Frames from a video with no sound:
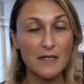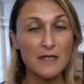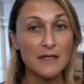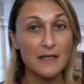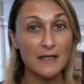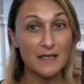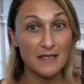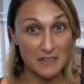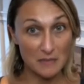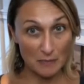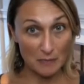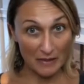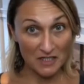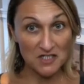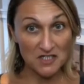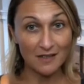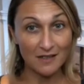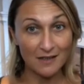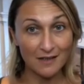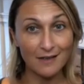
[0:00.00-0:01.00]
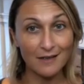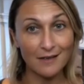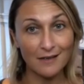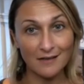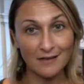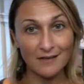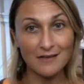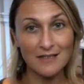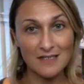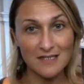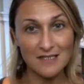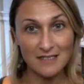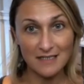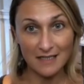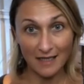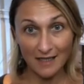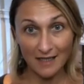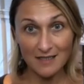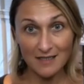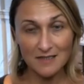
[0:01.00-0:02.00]
especially in this
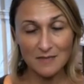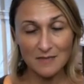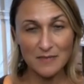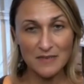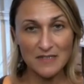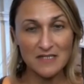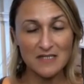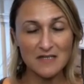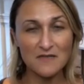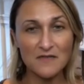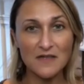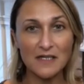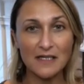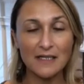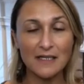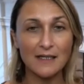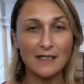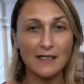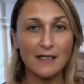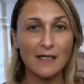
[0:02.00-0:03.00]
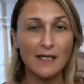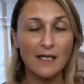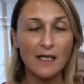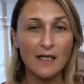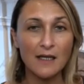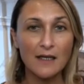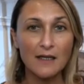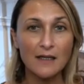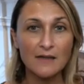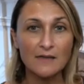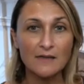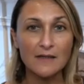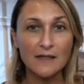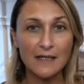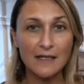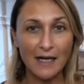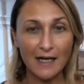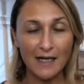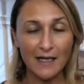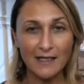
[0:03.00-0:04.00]
case specifically, the
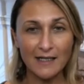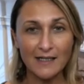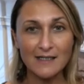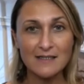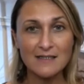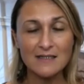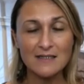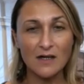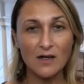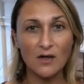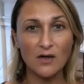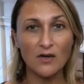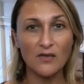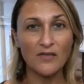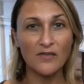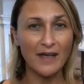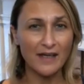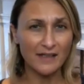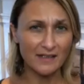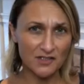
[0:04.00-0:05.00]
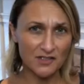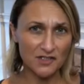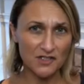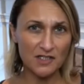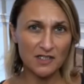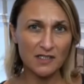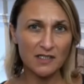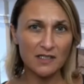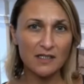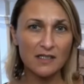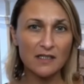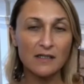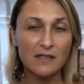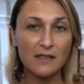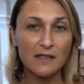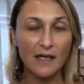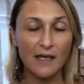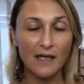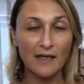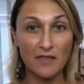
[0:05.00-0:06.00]
kind of energy
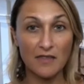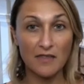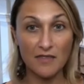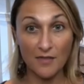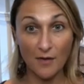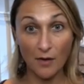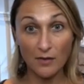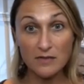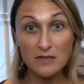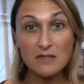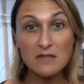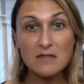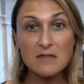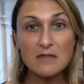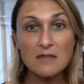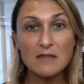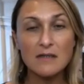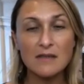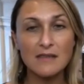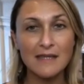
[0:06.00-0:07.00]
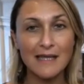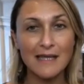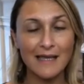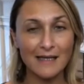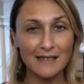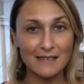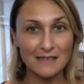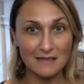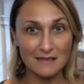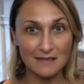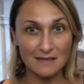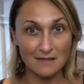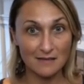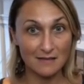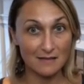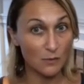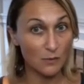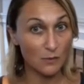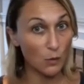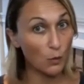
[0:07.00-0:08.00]
and thoughts that
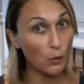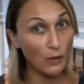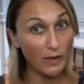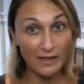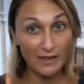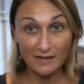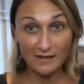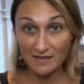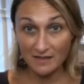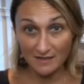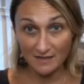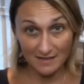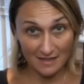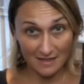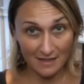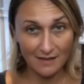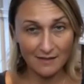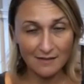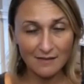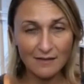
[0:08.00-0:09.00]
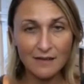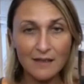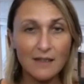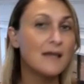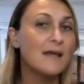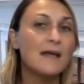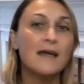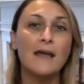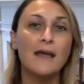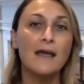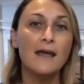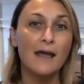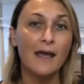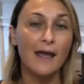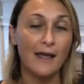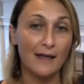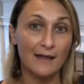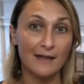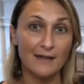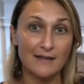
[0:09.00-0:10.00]
we entertain,
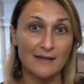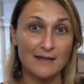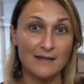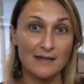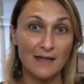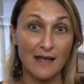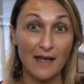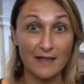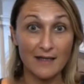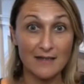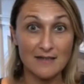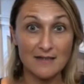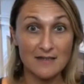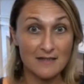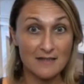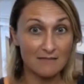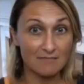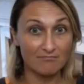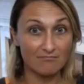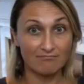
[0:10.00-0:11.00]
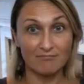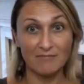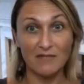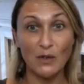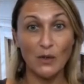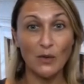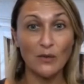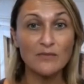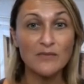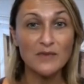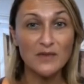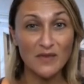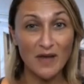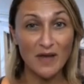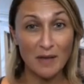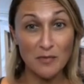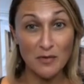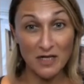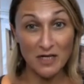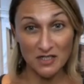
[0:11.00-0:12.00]
and hence, the
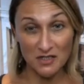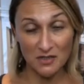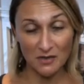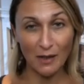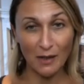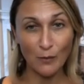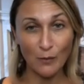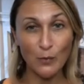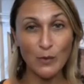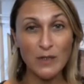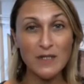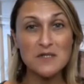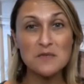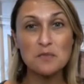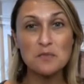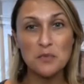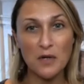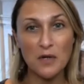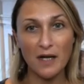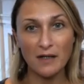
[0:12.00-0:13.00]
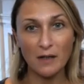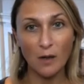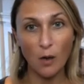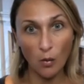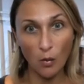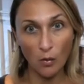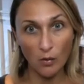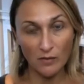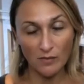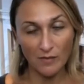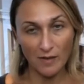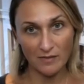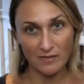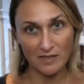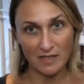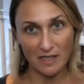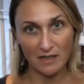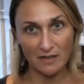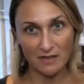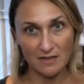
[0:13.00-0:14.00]
vibration that we spread all around
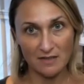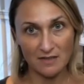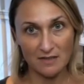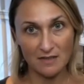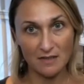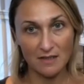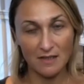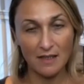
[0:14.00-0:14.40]
us.